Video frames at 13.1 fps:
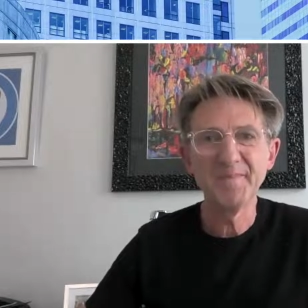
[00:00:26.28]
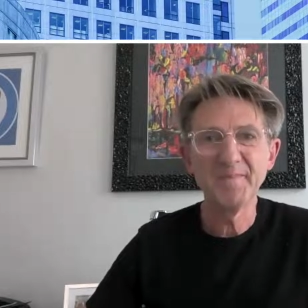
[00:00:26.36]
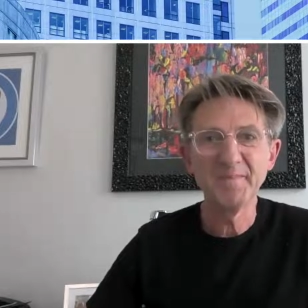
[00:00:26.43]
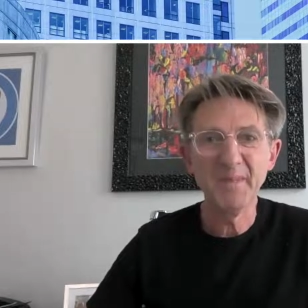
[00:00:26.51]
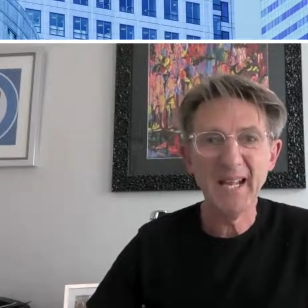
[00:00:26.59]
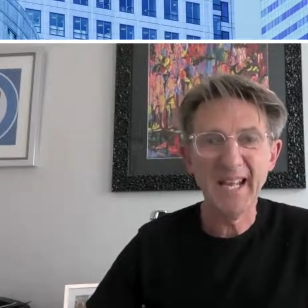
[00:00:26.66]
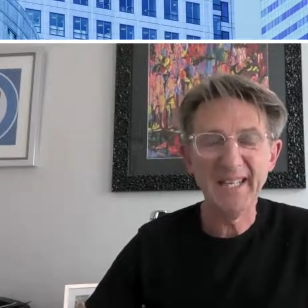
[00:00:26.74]

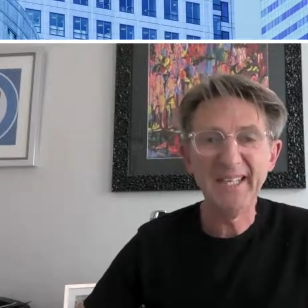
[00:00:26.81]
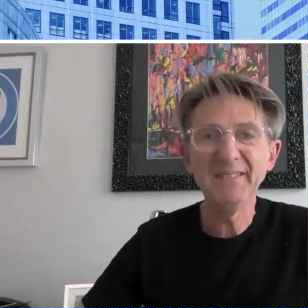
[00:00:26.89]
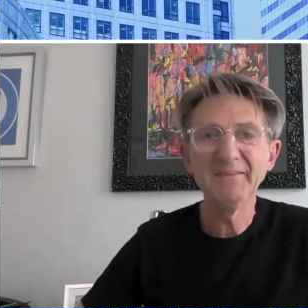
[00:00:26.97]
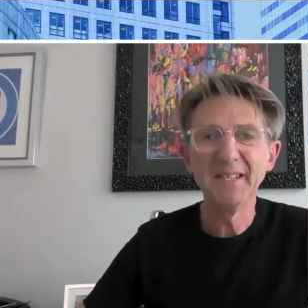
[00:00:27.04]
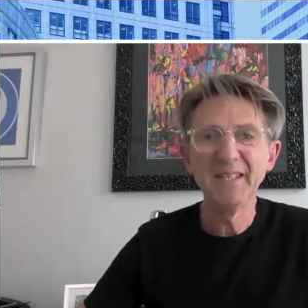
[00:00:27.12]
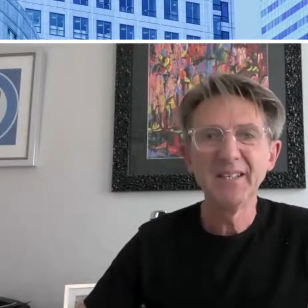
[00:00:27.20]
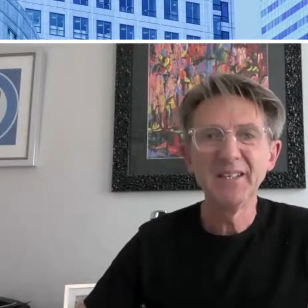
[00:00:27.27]

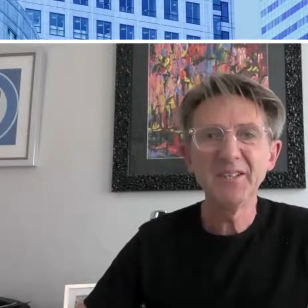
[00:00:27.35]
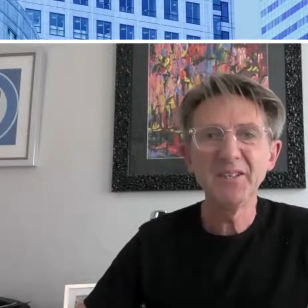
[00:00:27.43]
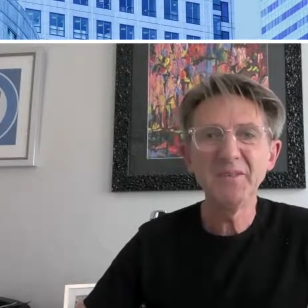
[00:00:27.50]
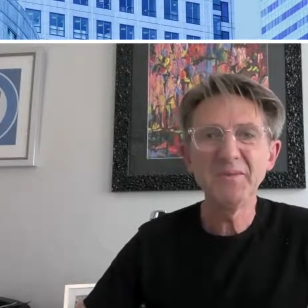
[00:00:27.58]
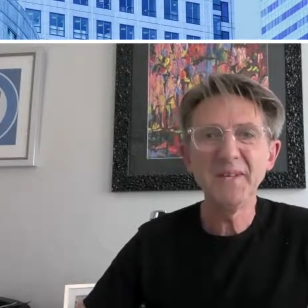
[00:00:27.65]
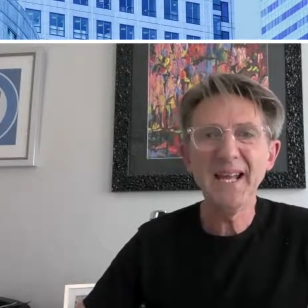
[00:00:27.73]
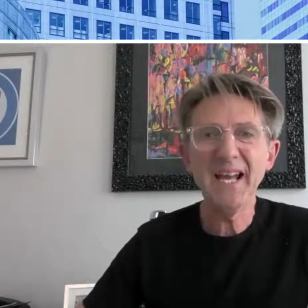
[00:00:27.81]
planning,
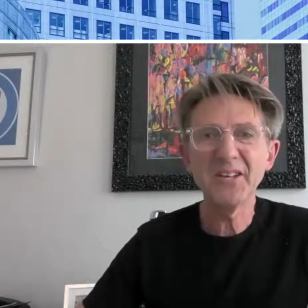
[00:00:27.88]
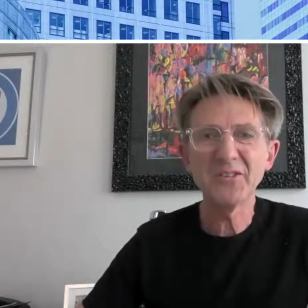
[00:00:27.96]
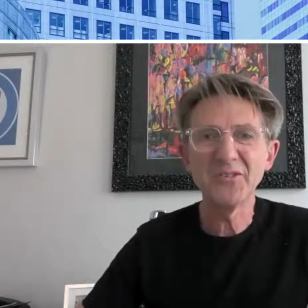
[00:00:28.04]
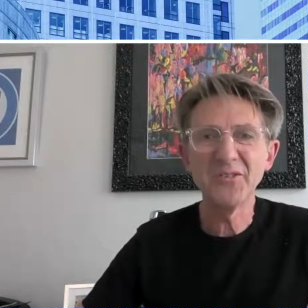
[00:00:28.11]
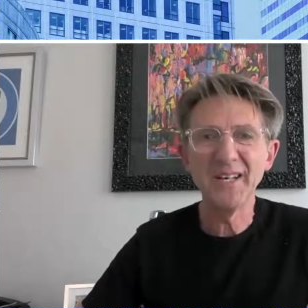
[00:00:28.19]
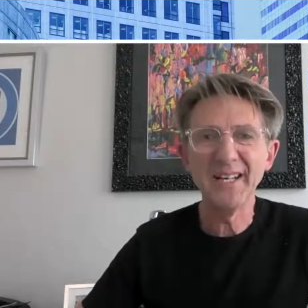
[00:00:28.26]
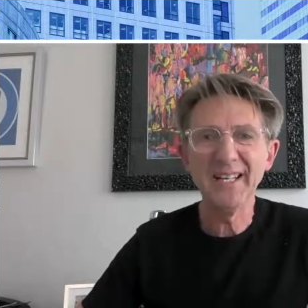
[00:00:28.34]
you
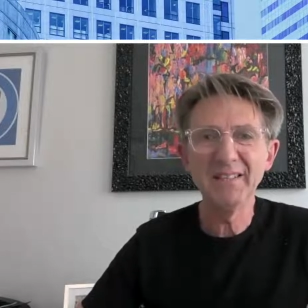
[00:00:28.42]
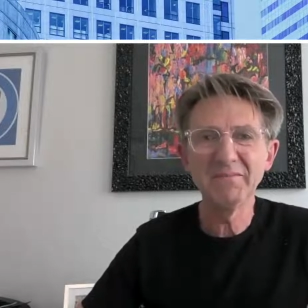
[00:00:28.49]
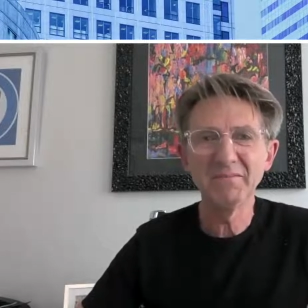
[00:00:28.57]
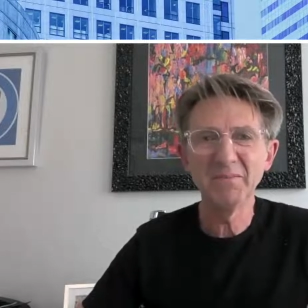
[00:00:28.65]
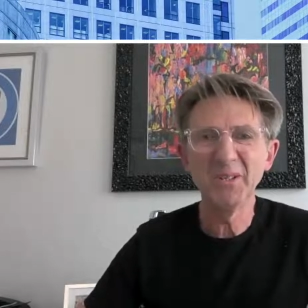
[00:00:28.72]
naturally,